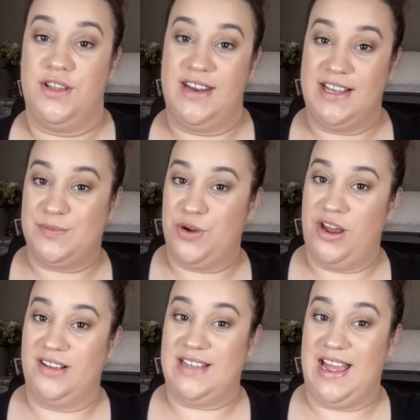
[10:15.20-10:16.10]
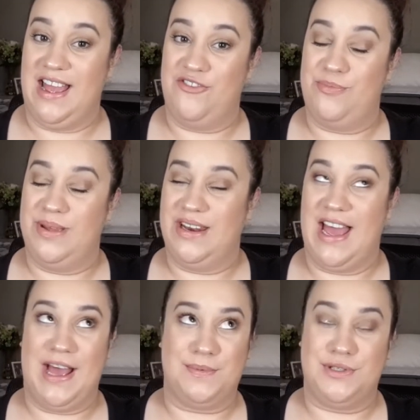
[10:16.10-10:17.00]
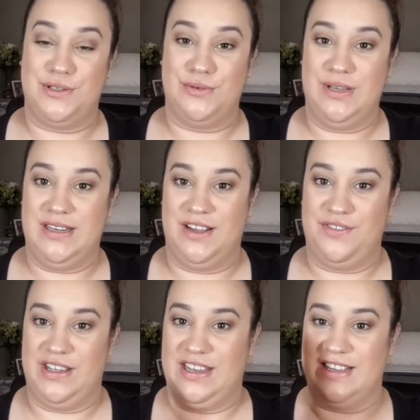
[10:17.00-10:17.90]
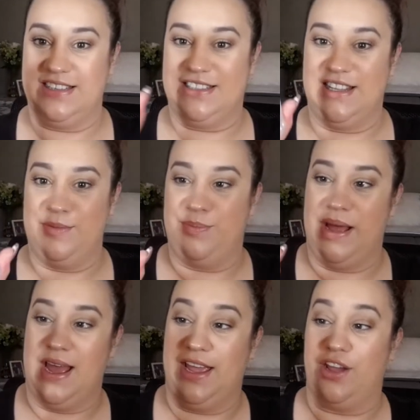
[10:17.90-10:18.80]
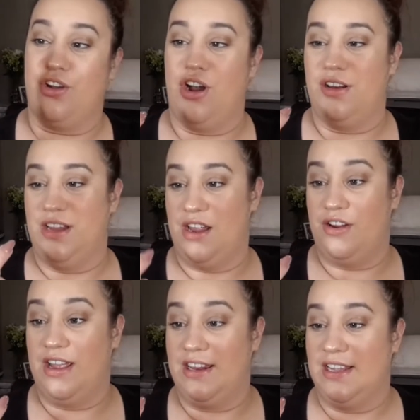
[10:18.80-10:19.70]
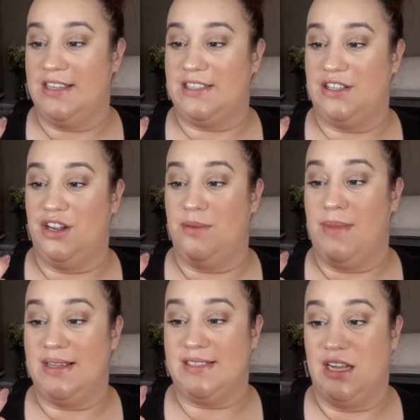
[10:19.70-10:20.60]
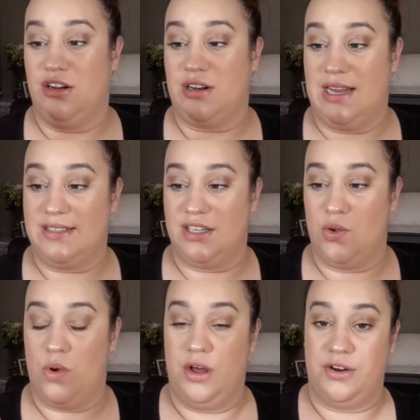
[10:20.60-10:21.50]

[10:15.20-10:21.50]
So the next product I have been absolutely loving is by Garnier, and it's their micellar cleansing